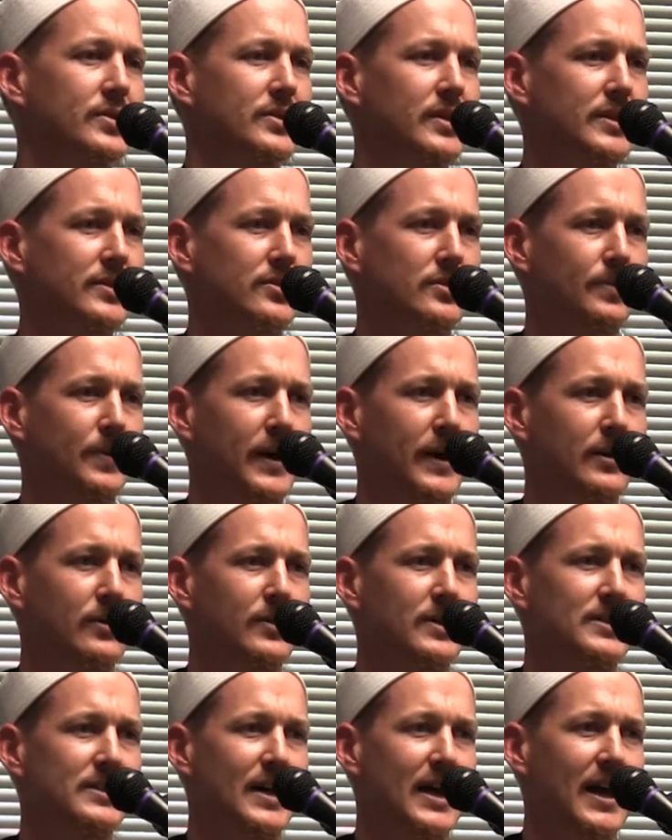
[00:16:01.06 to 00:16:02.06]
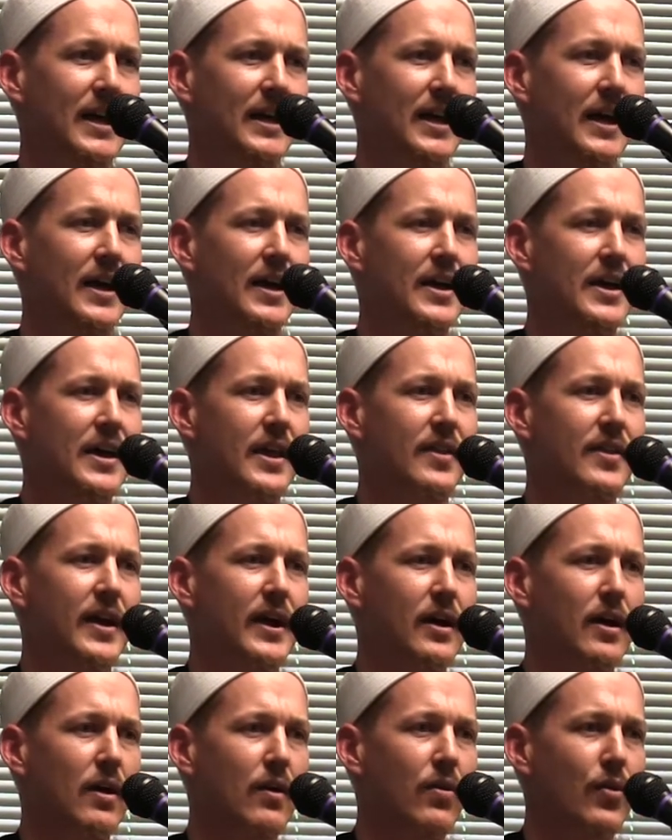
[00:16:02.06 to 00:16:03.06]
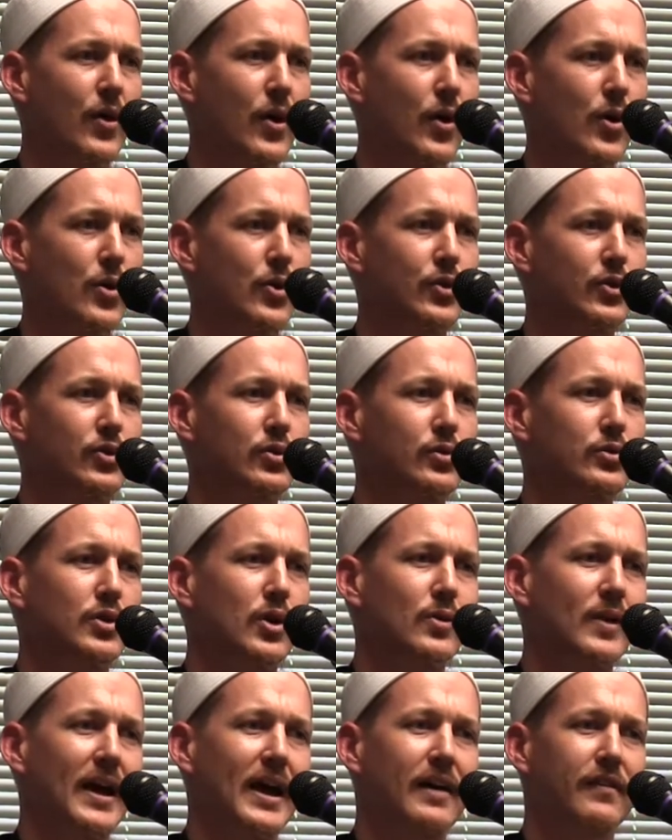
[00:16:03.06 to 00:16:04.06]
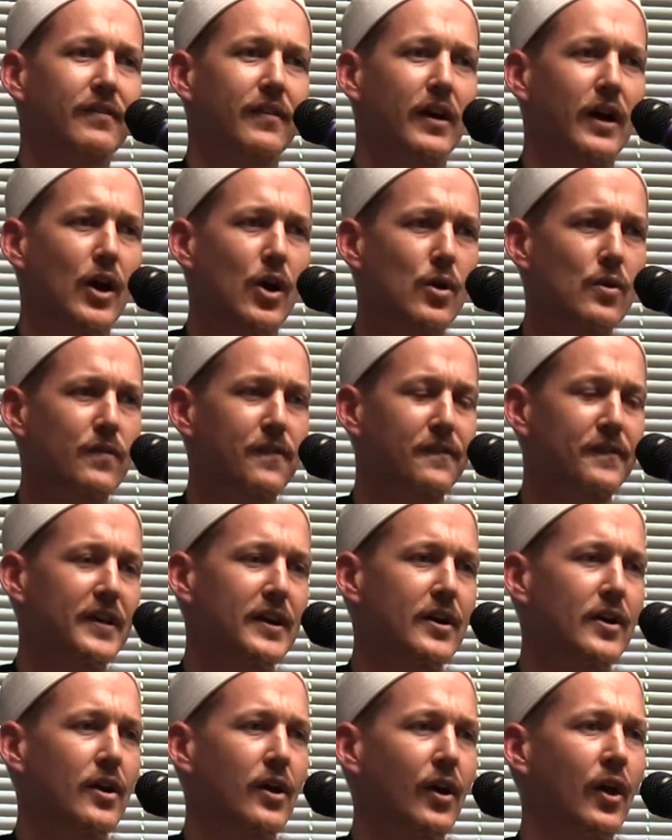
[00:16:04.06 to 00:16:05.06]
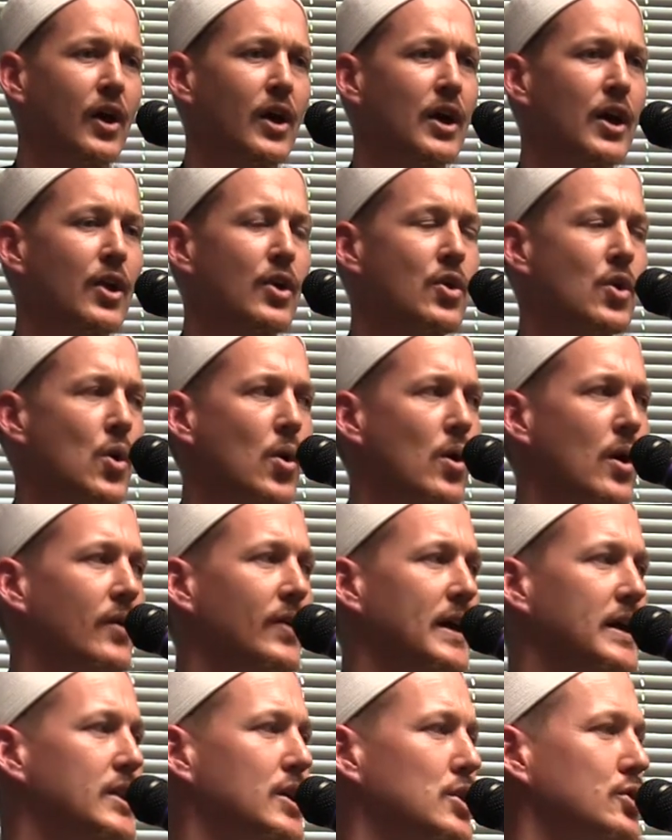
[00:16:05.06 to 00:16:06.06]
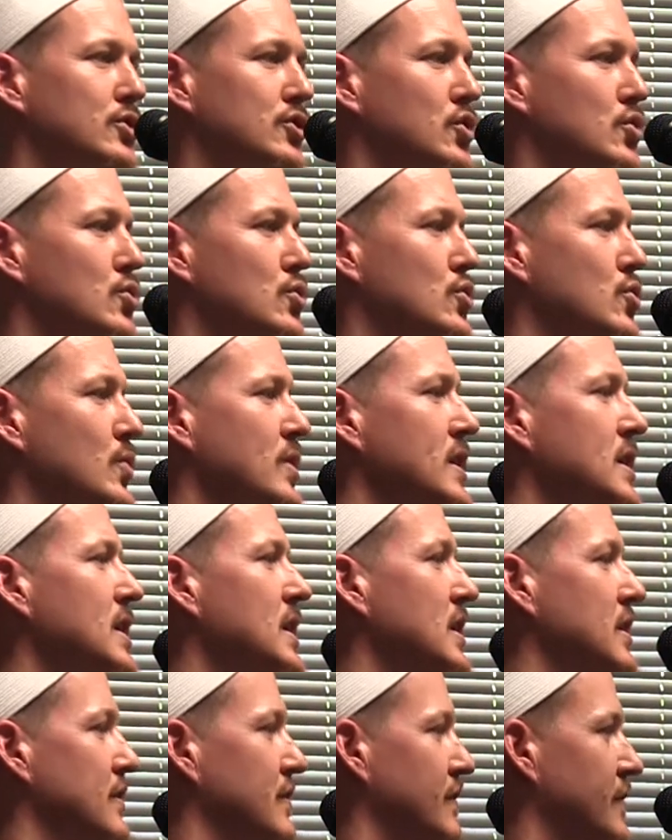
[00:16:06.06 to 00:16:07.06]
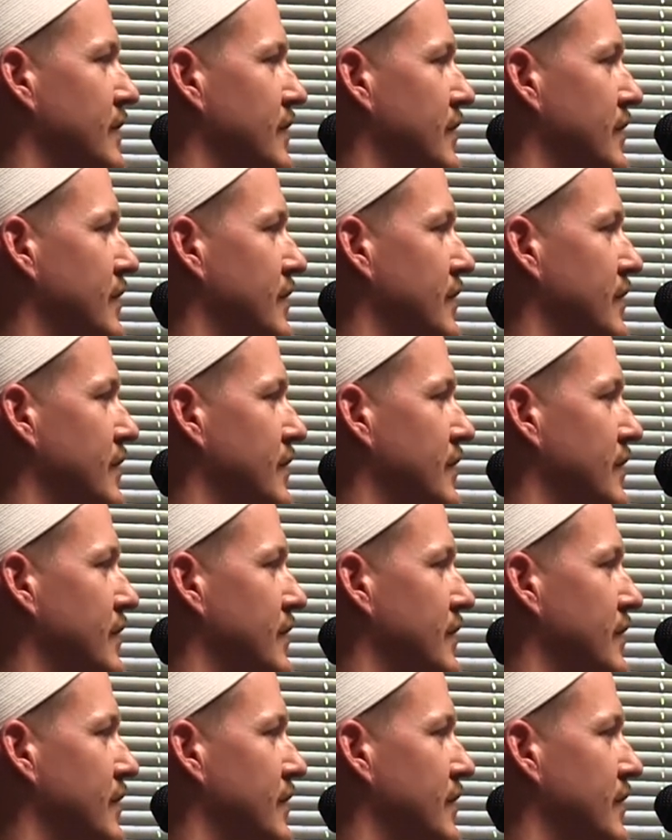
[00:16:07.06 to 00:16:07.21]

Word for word: says, subhanahu wa ta'ala. They are those who don't have khawf fear, nor are they those who grieve.